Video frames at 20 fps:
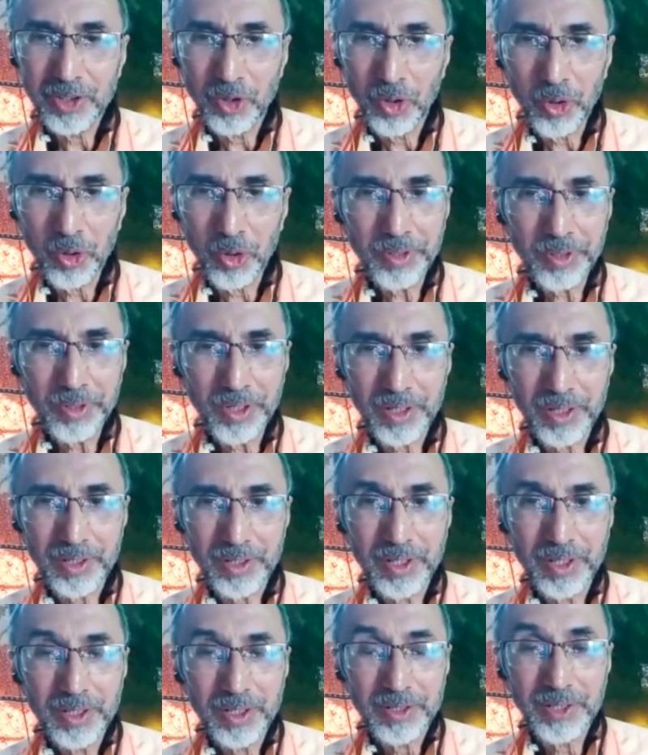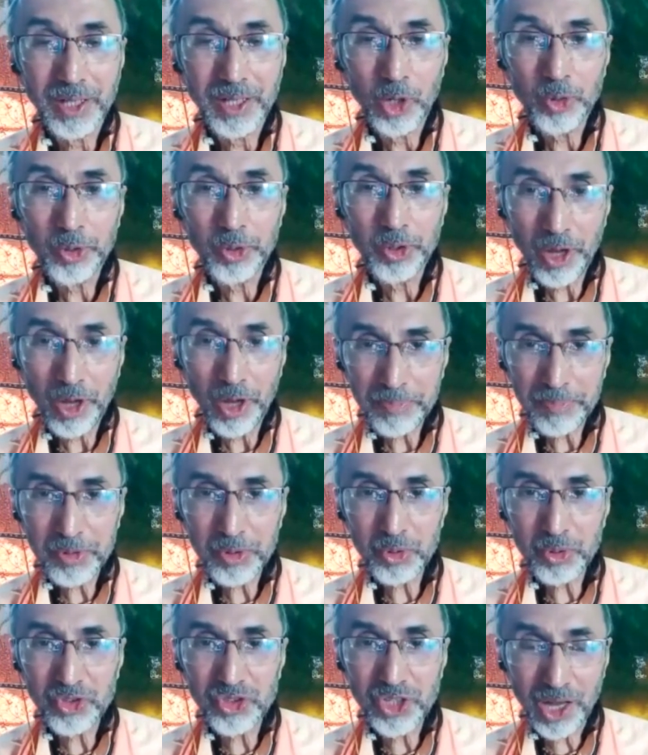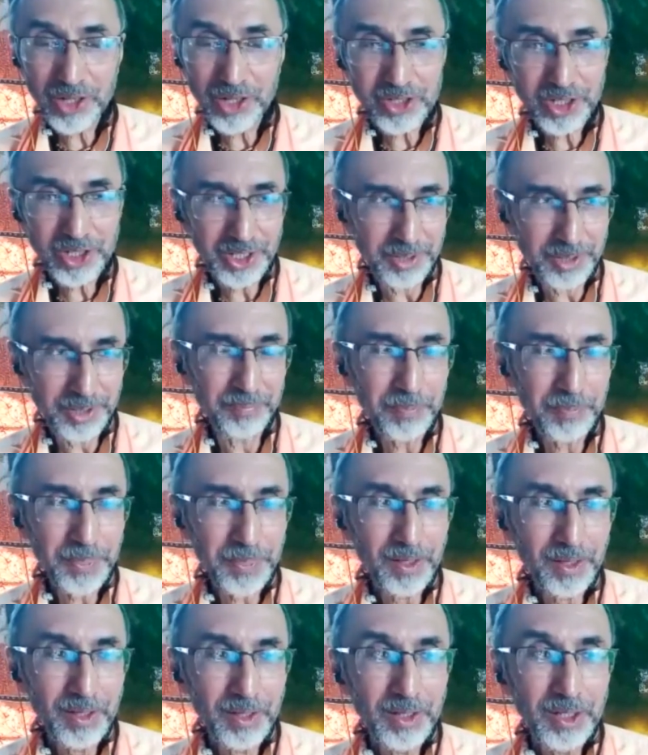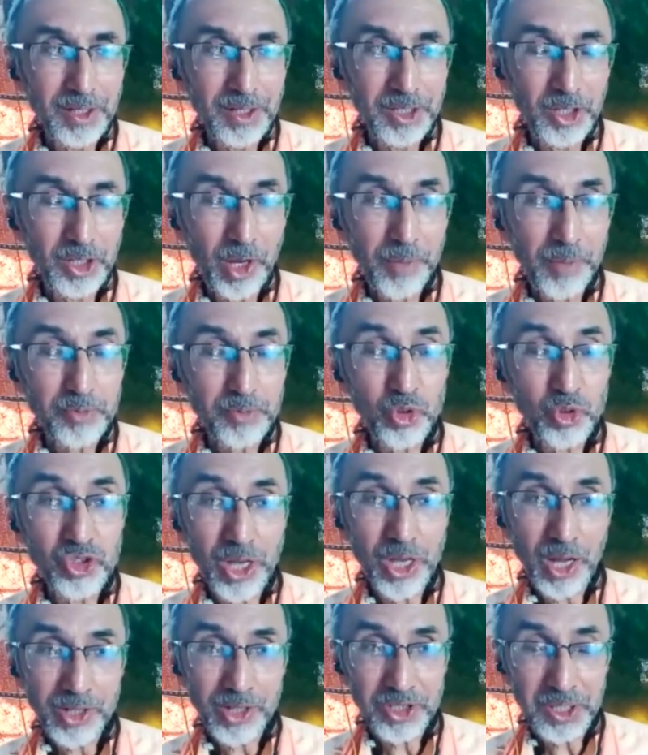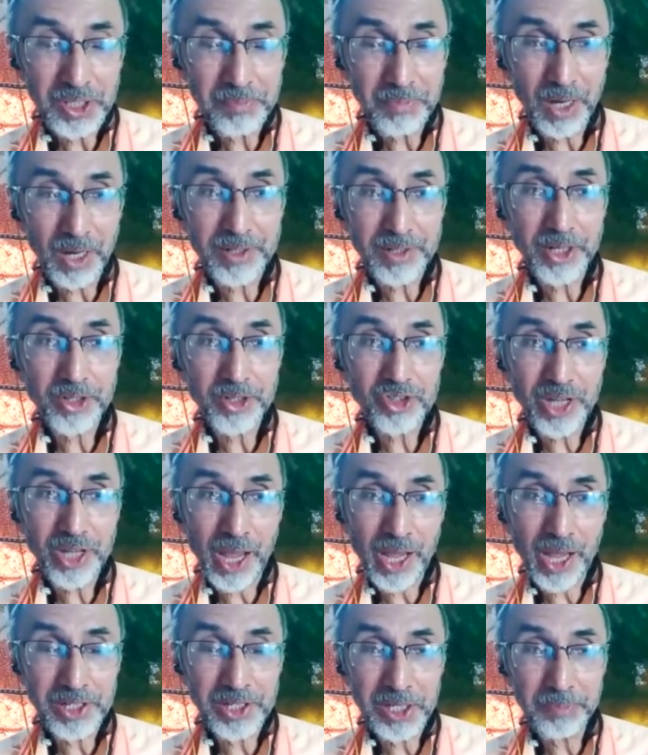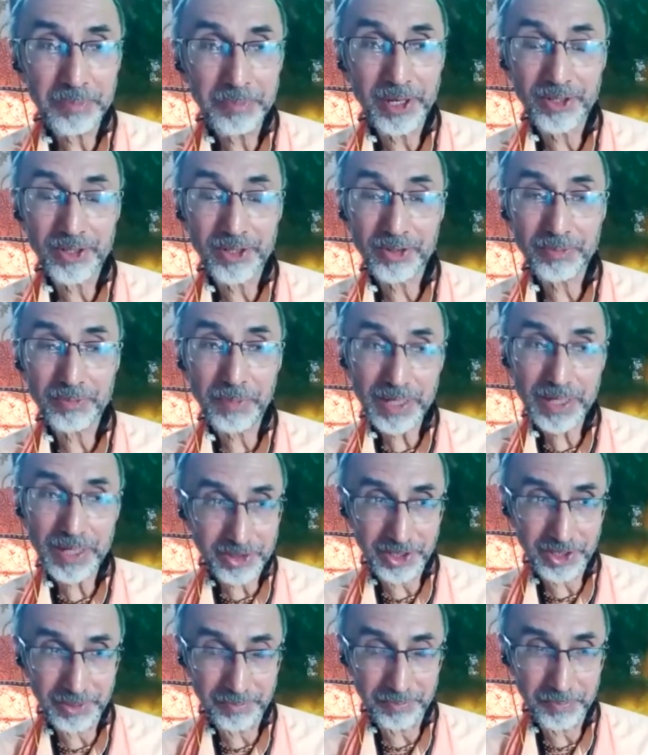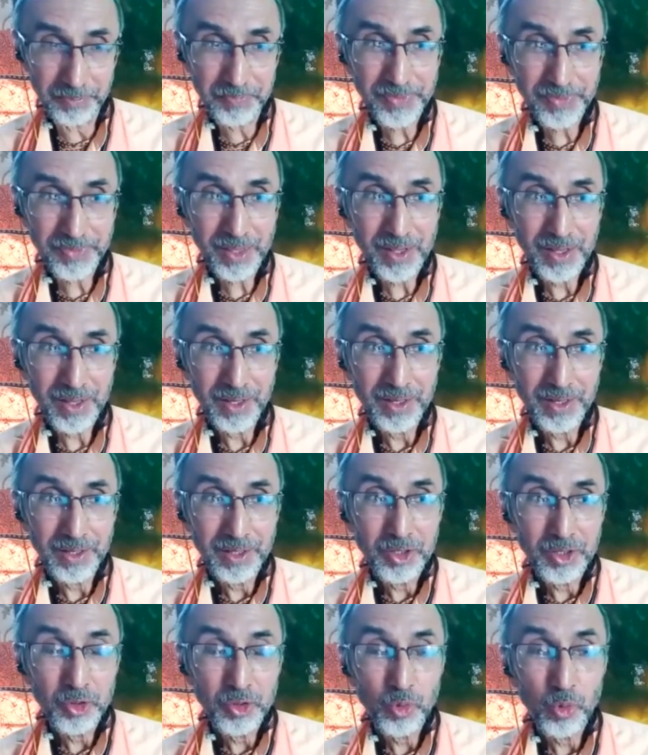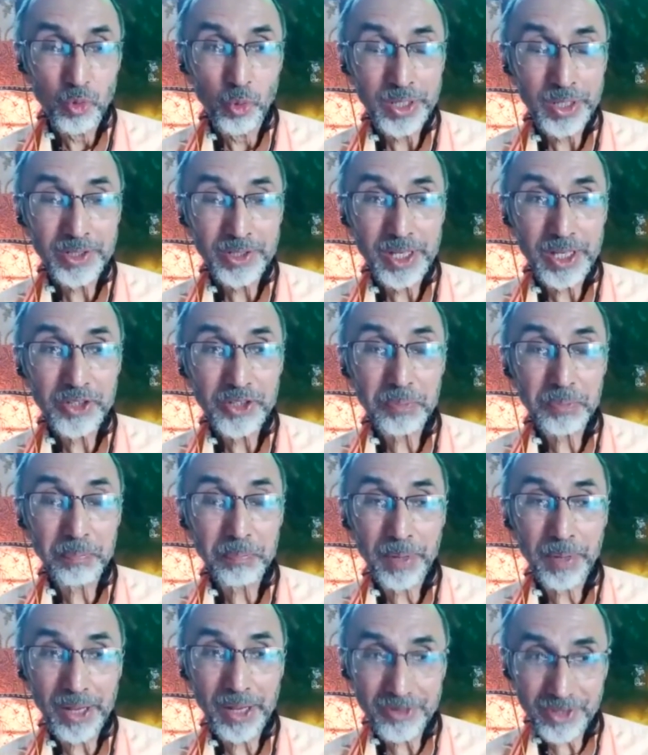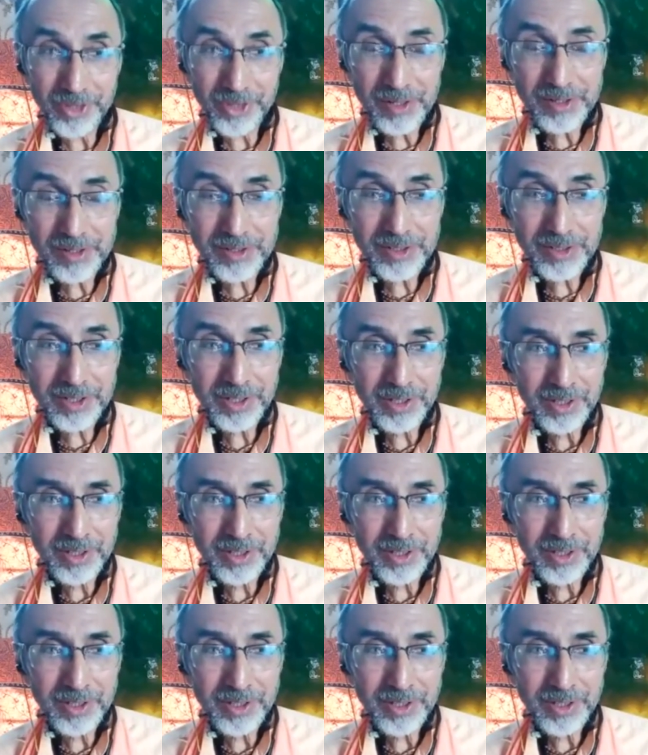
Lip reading: over. Now you have to judge him. You have to judge him, understand him, respect him with his present,